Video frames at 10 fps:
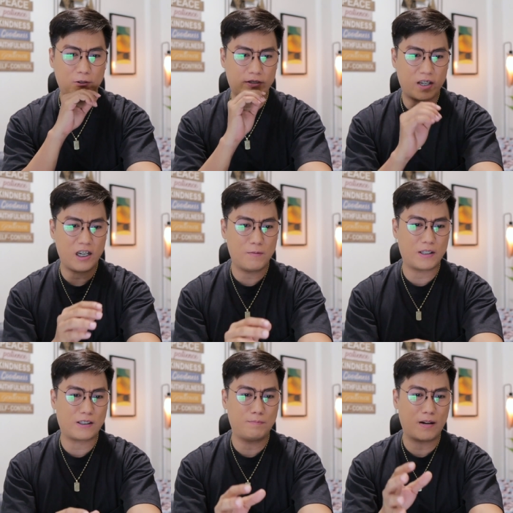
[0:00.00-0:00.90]
to say na
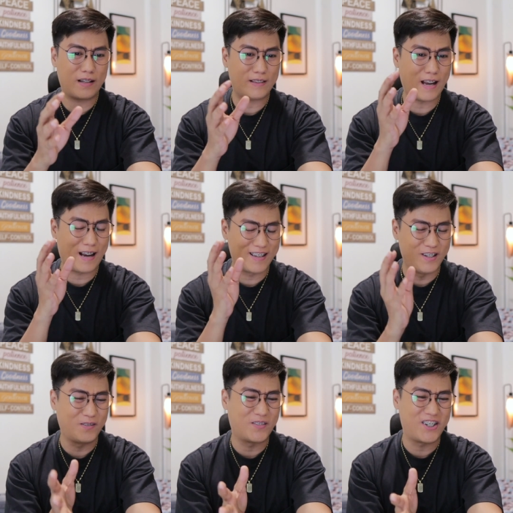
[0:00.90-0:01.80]
mas maganda
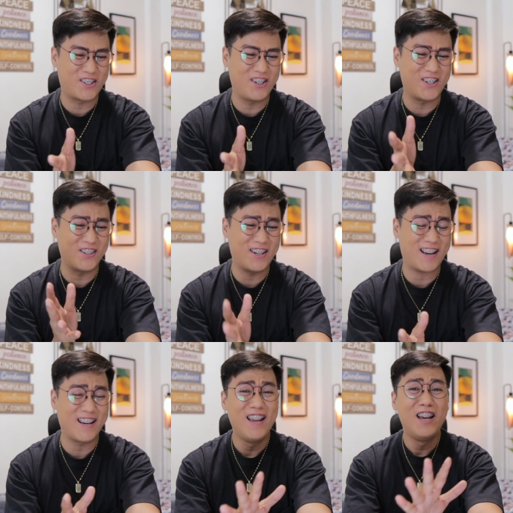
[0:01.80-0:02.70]
yung version ni
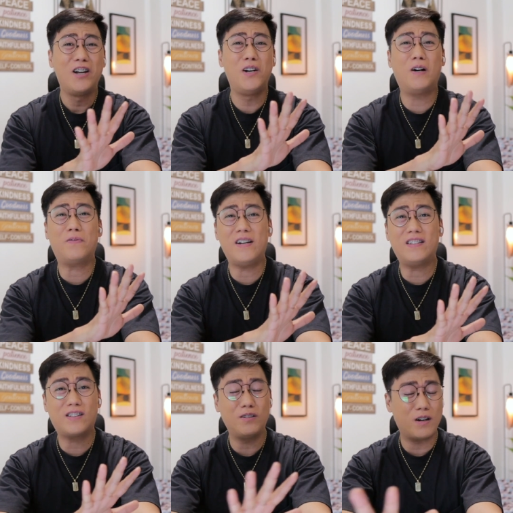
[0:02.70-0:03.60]
Julian. No
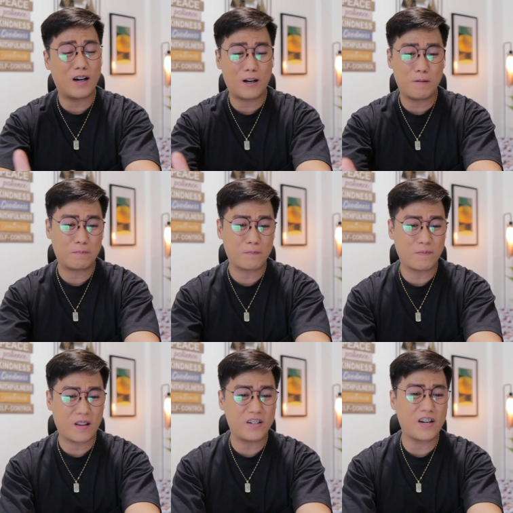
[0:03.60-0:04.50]
offense to
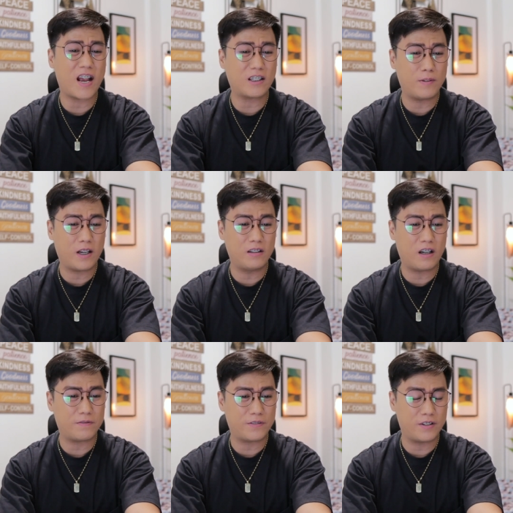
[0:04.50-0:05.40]
Jasmine, I
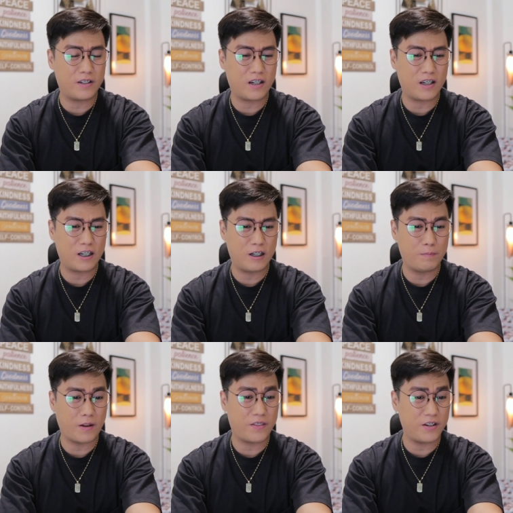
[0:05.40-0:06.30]
love her,
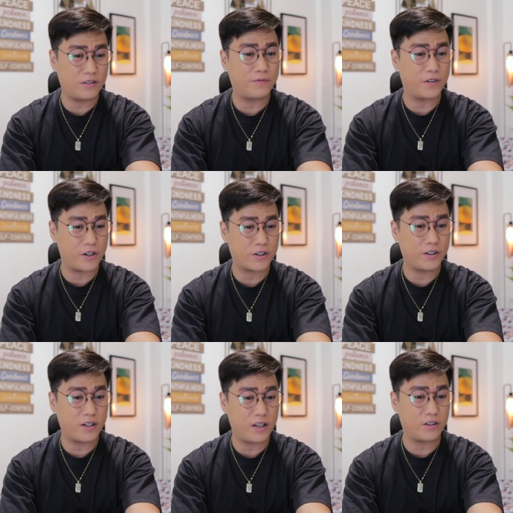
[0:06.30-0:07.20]
but this
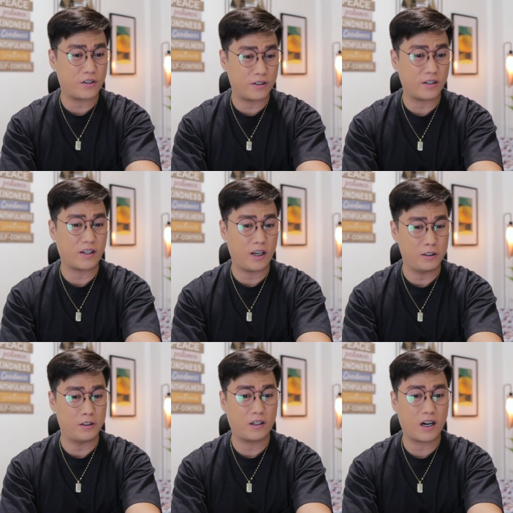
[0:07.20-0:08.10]
version is just a
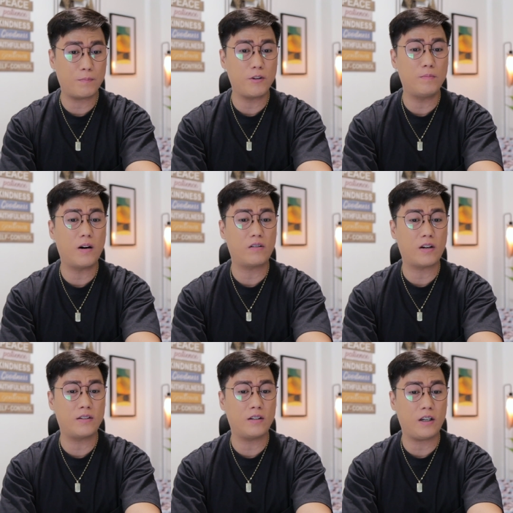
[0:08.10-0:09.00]
killer. Grabe yung mga
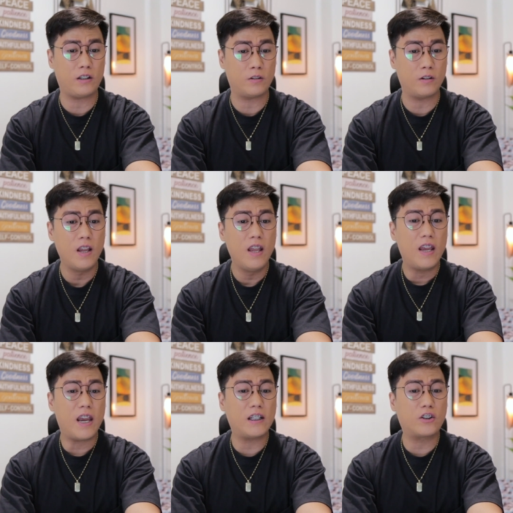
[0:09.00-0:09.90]
runs niya dito
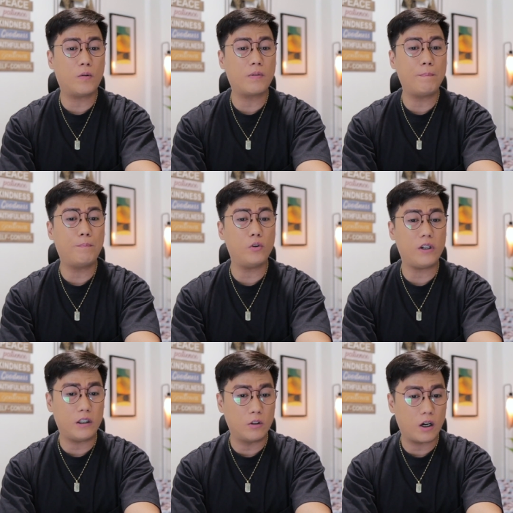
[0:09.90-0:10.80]
and sobrang
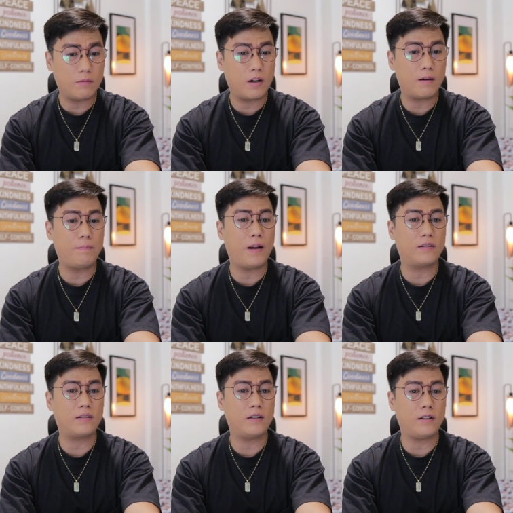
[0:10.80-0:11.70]
pulido ang mga
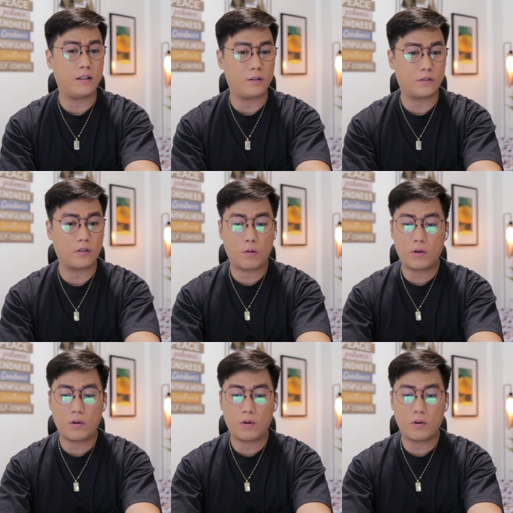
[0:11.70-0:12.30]
belts niya dito. Sorry,